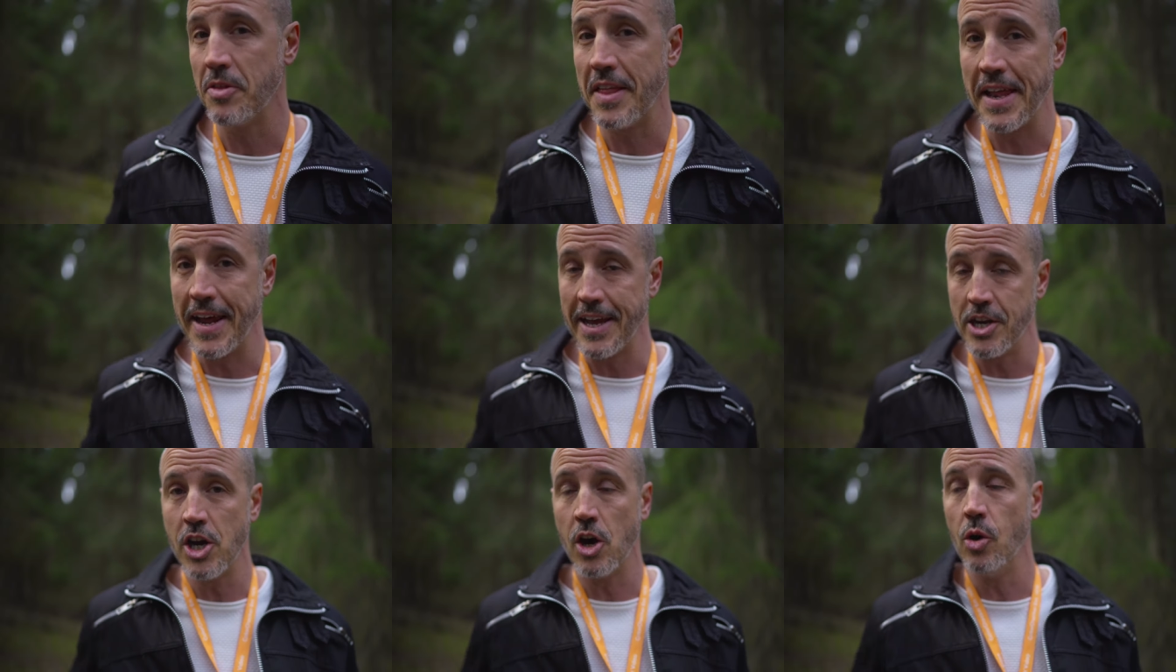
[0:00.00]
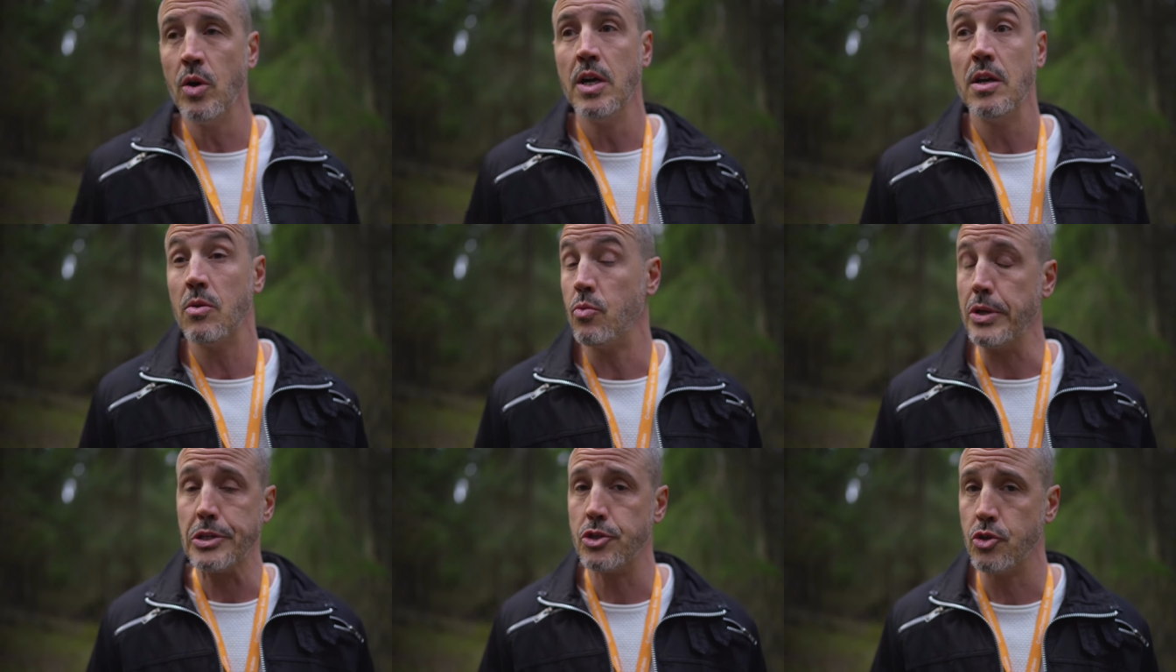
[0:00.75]
that I know,
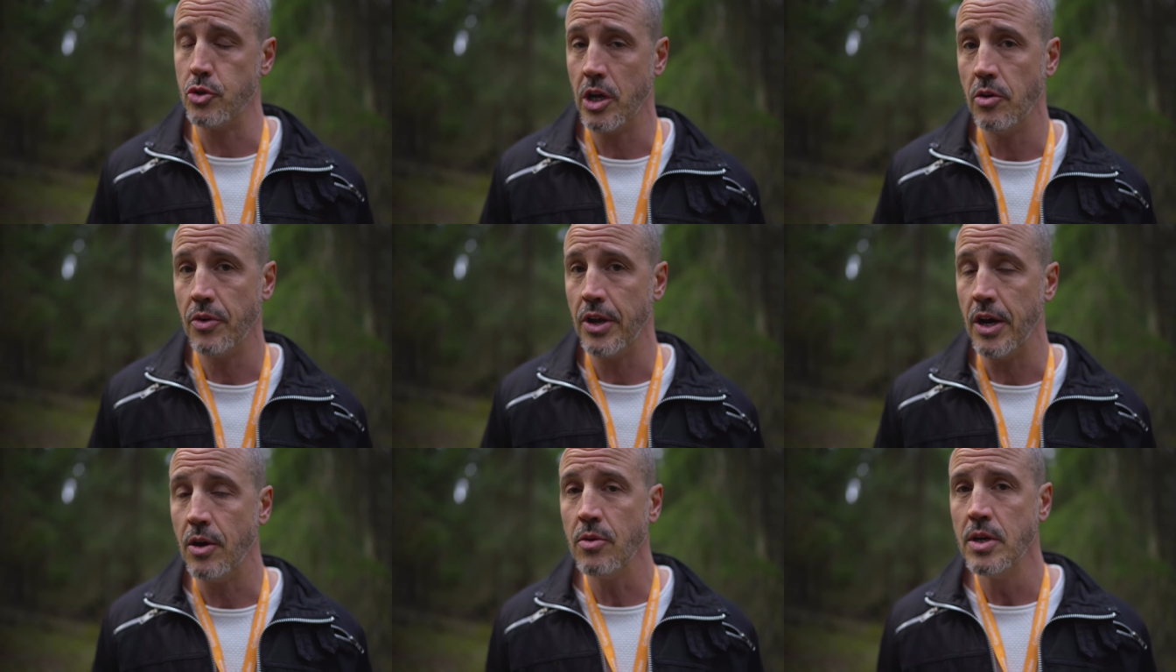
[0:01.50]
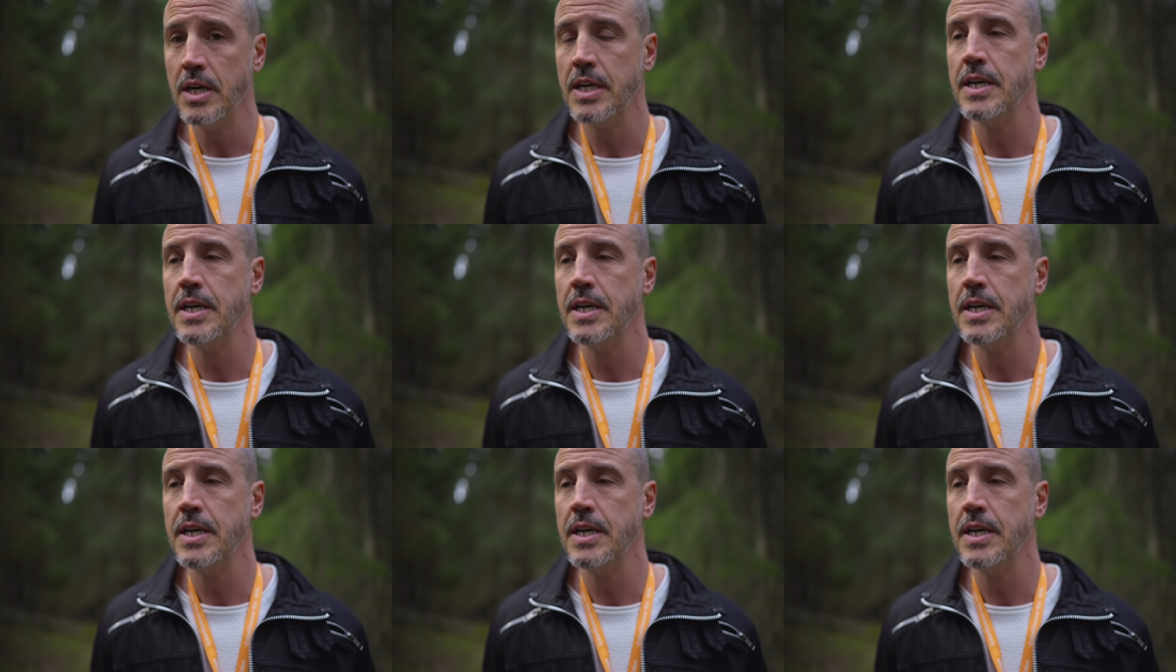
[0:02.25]
which you don't know,